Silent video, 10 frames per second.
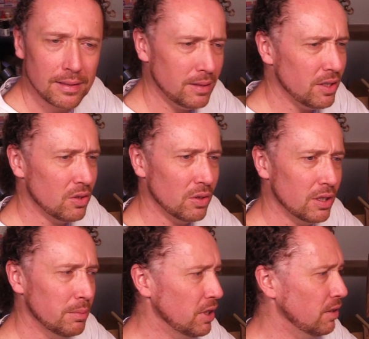It's not
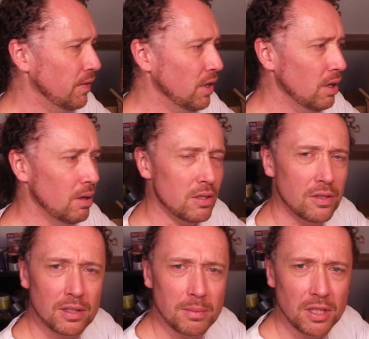going to be good for you. It's
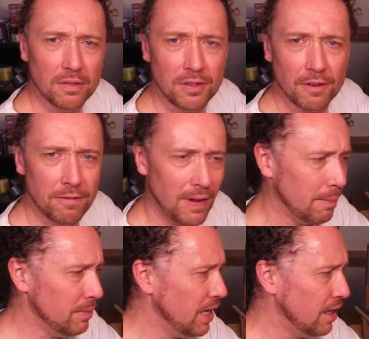not going to be good for your
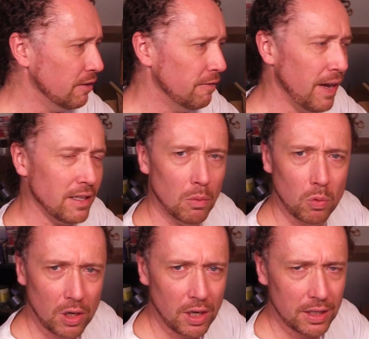family. It can affect your
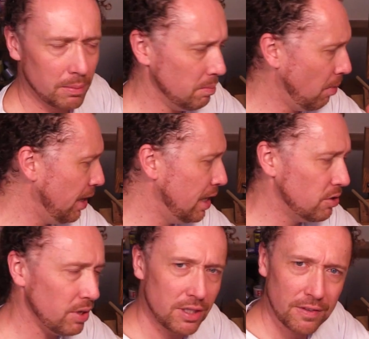work. I mean, my
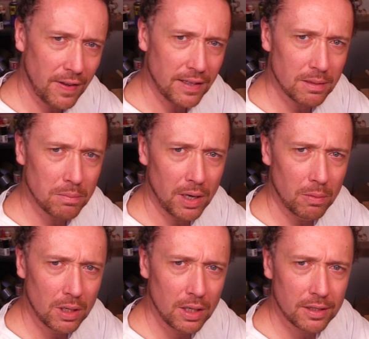injury has affected my
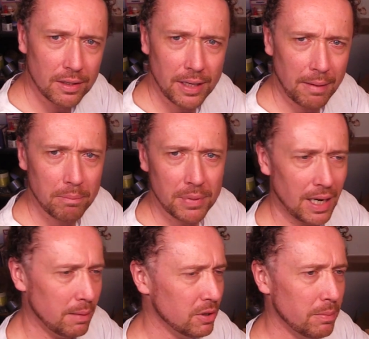work. I haven't been
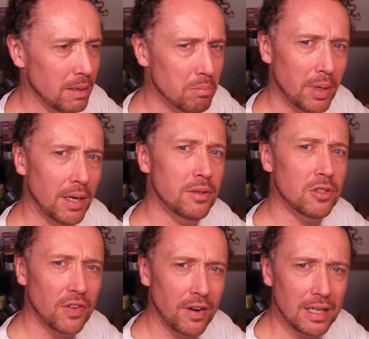able to make bows
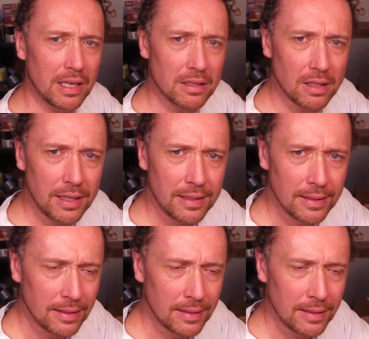very easily.